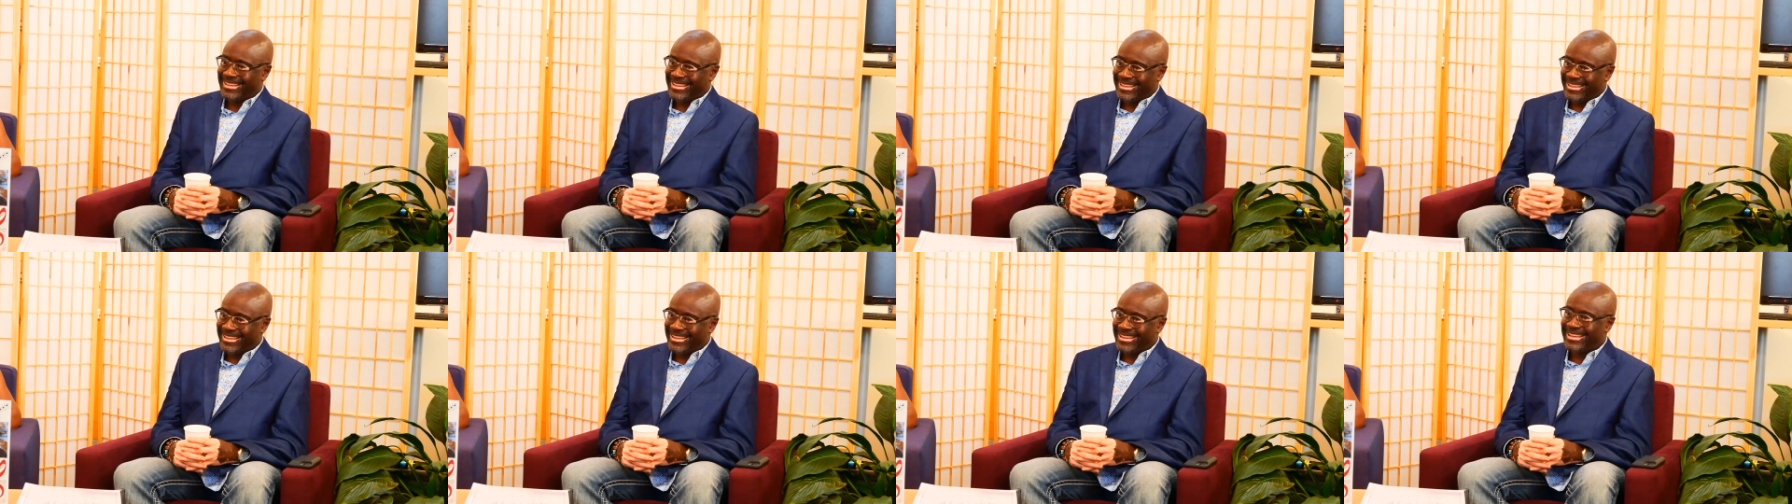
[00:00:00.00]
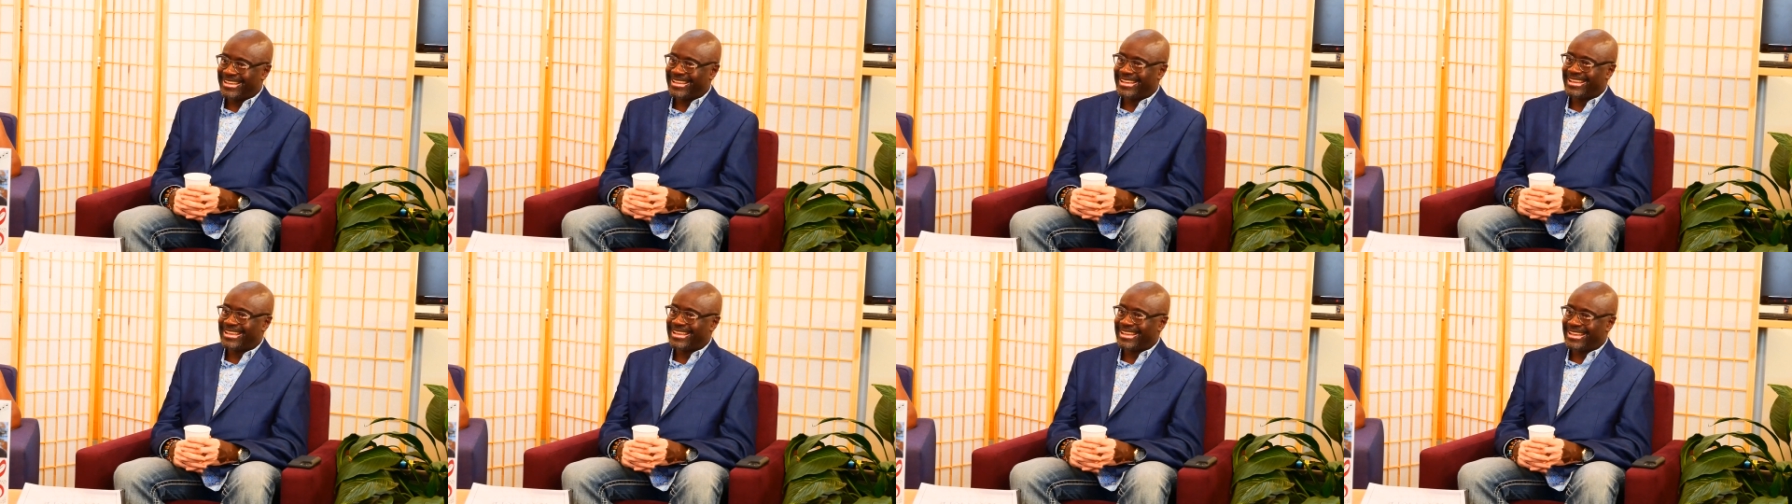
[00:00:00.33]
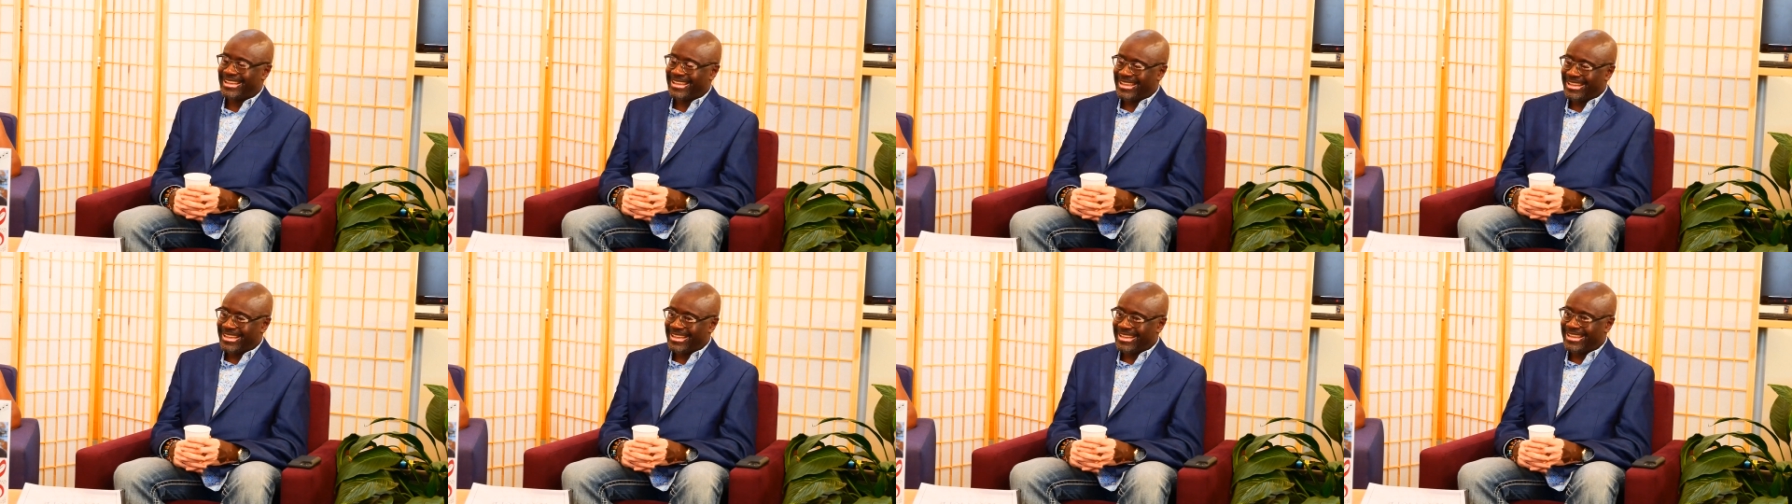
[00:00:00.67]
So I
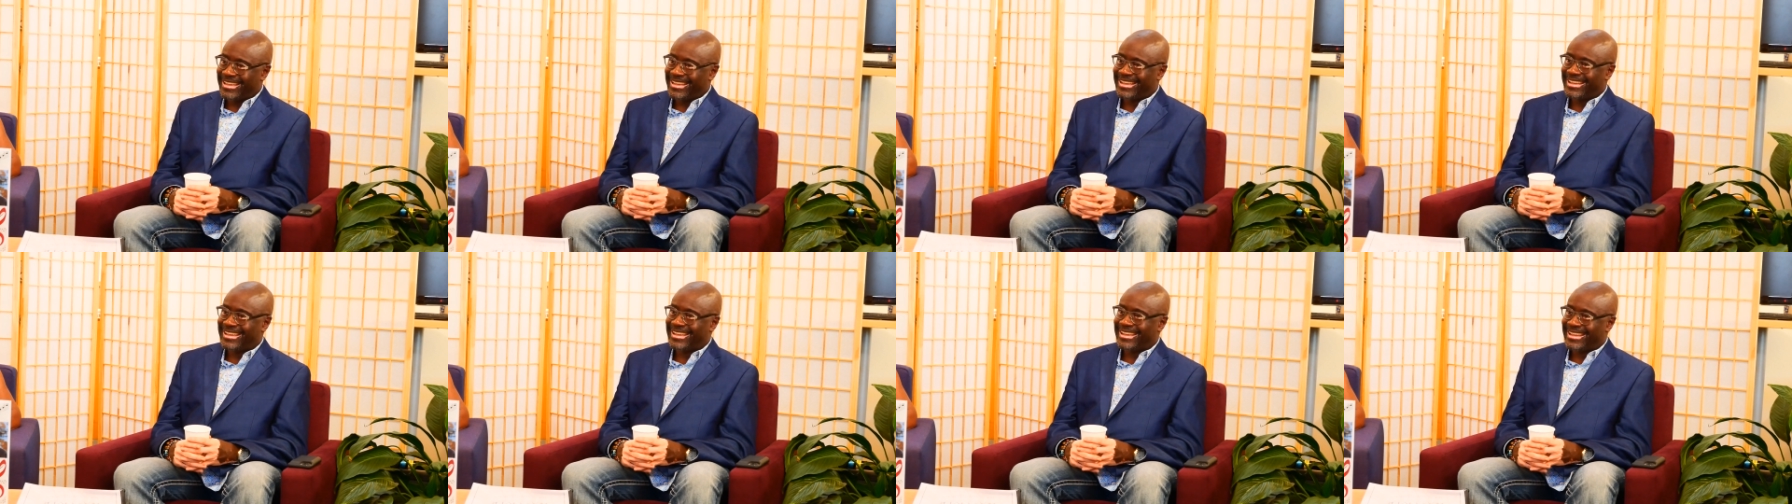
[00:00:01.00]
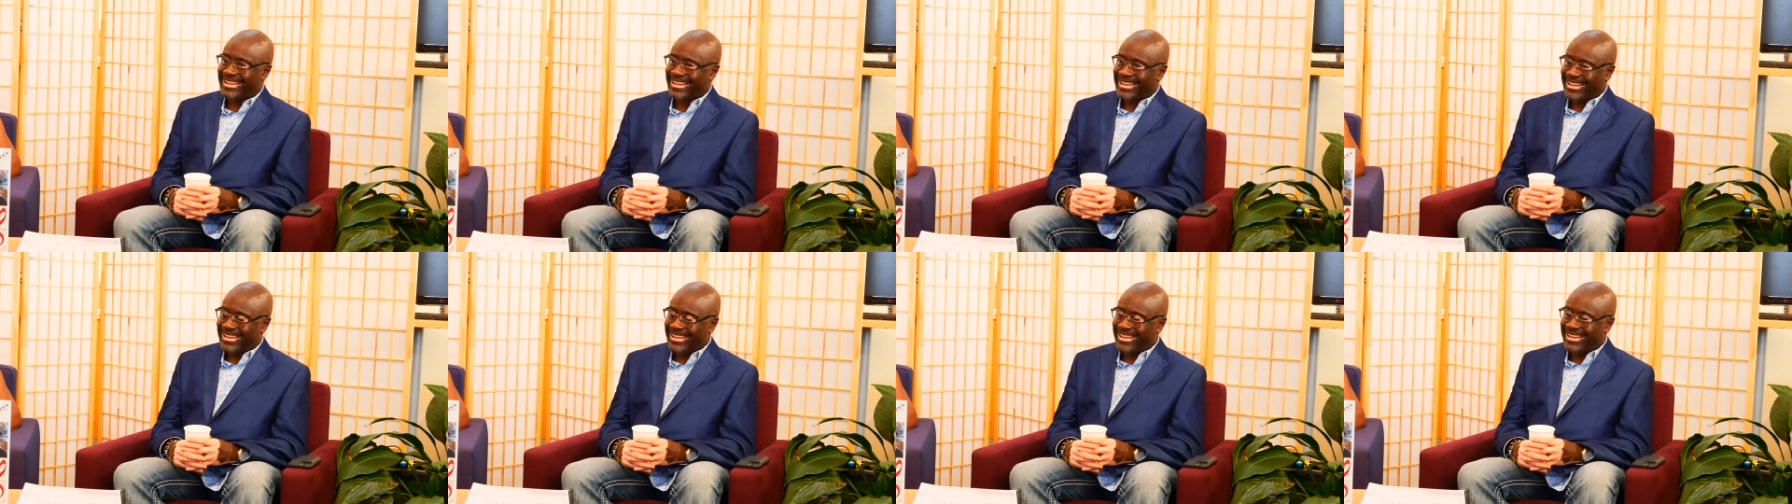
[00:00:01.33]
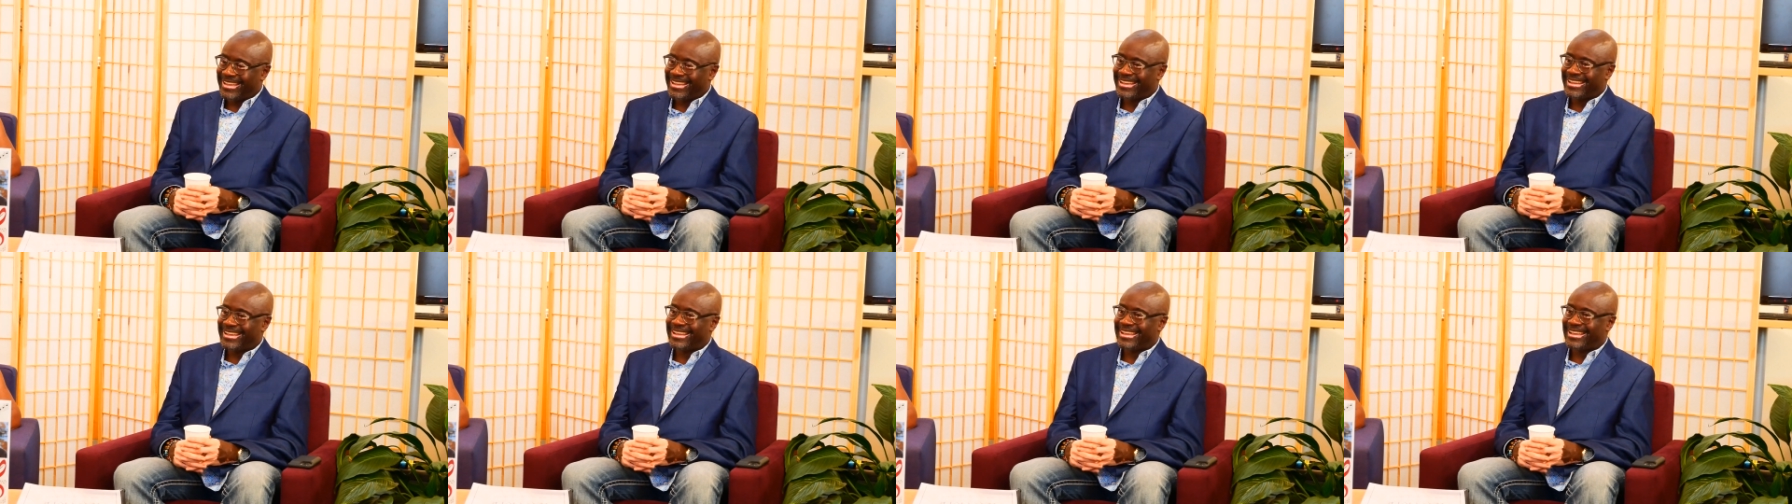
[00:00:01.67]
appreciate your
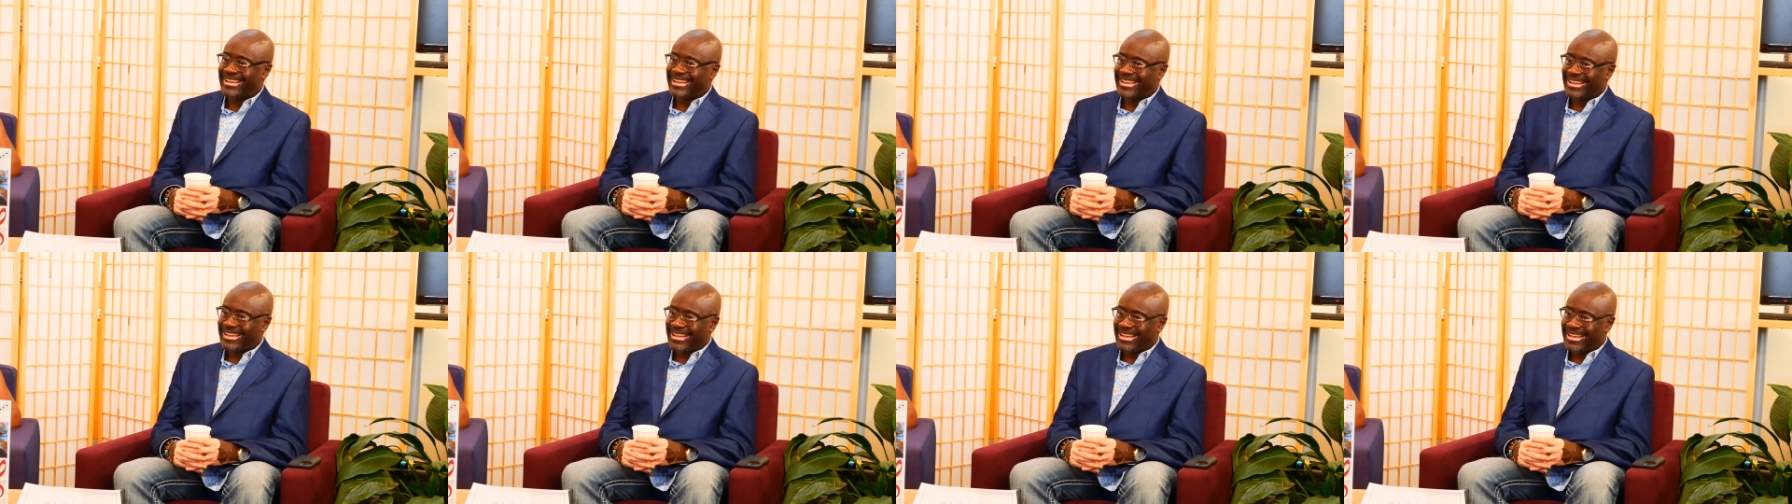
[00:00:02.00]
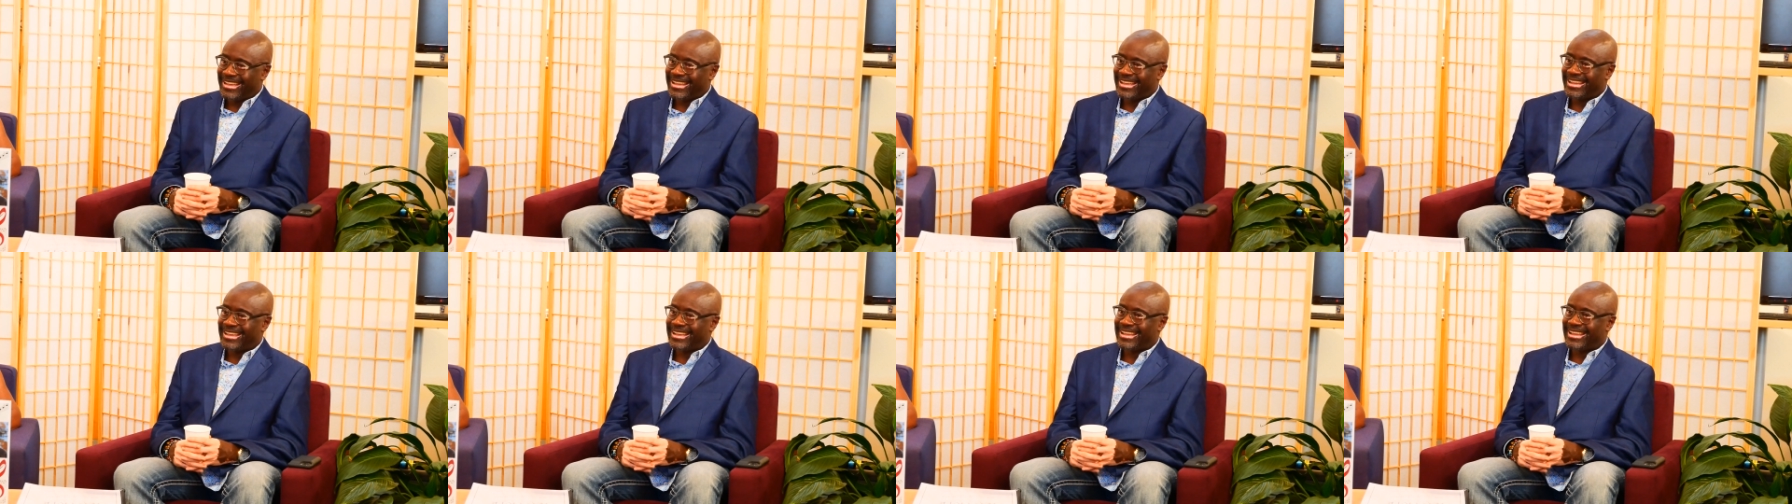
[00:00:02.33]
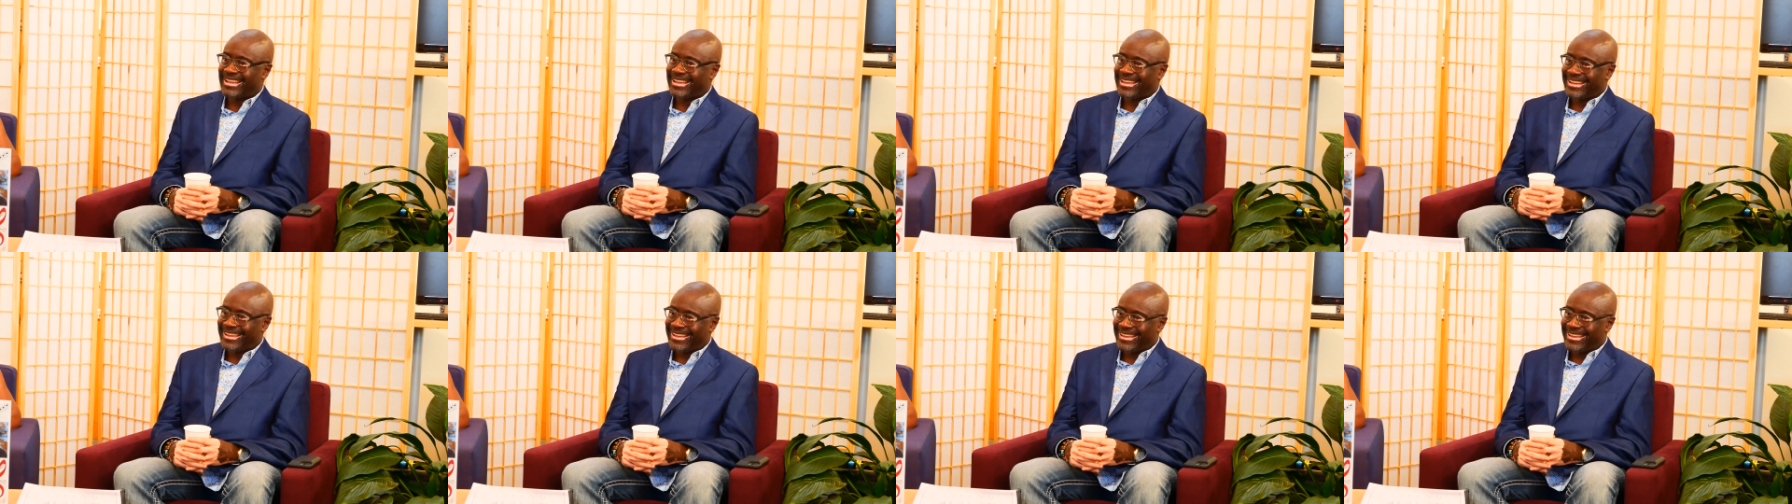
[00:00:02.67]
colors.